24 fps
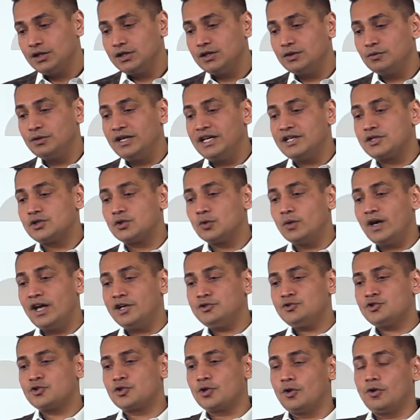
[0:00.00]
you need to
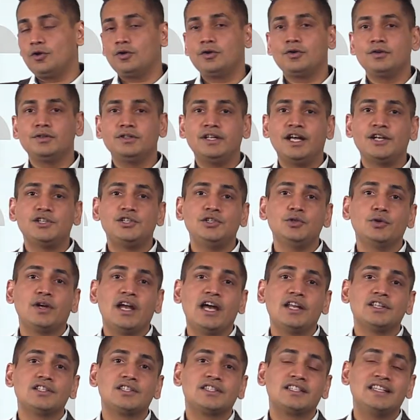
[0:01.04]
ensure that you
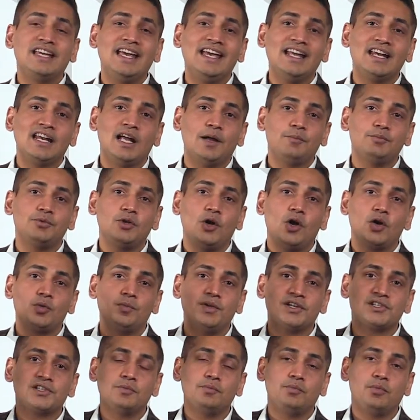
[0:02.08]
can scale up the
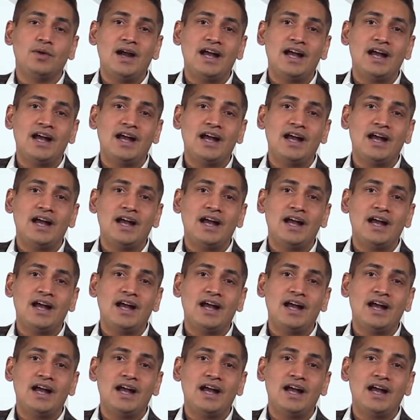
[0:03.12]
automation